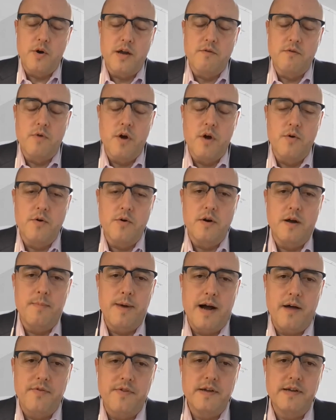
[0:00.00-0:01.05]
and wrote
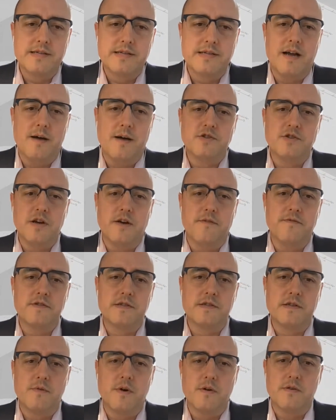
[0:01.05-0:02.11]
about this. Thomas
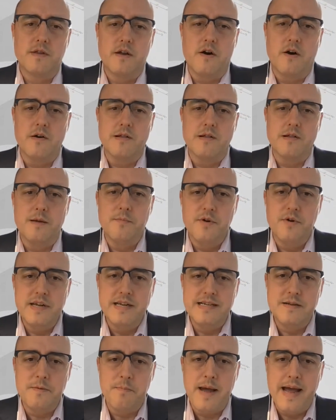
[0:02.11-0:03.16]
Jefferson wrote that our liberty
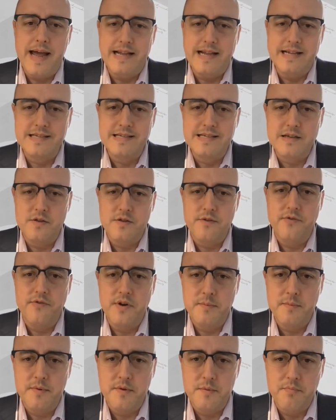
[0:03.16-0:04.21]
depends on the
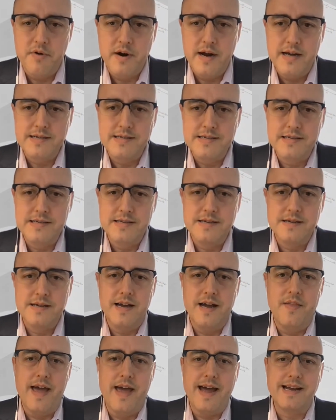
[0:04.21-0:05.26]
freedom of the press,
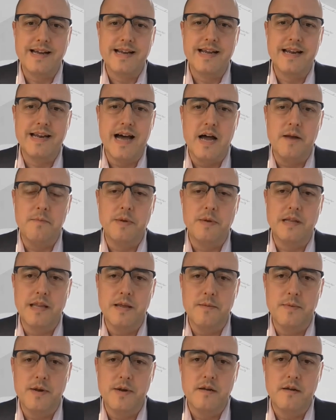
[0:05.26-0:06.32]
and that cannot be
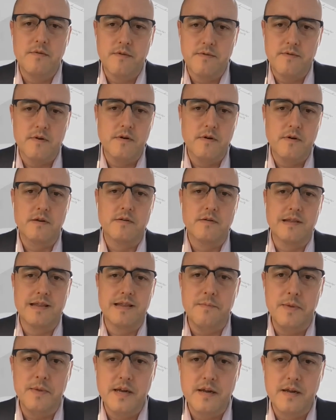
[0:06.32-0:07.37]
limited, referring to
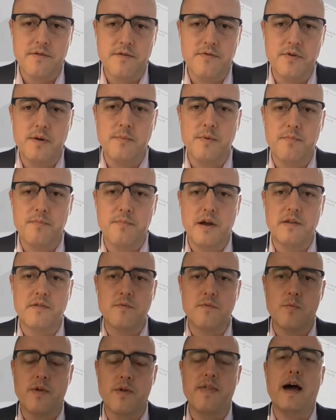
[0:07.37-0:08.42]
limiting the freedom of the press,
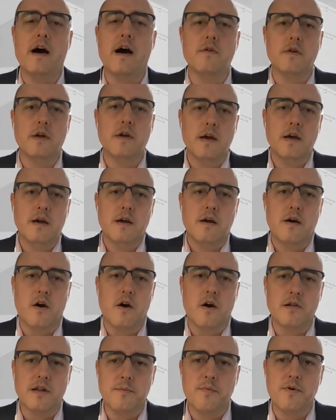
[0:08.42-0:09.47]
without our
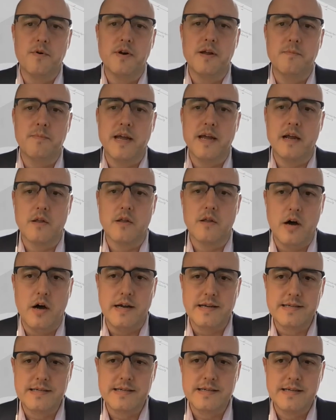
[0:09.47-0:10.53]
liberty being
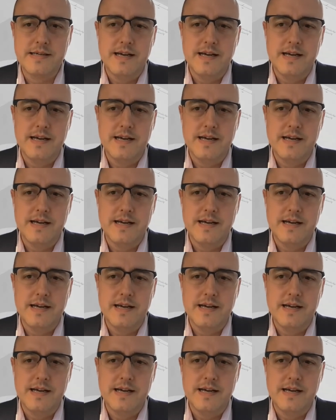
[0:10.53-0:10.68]
lost,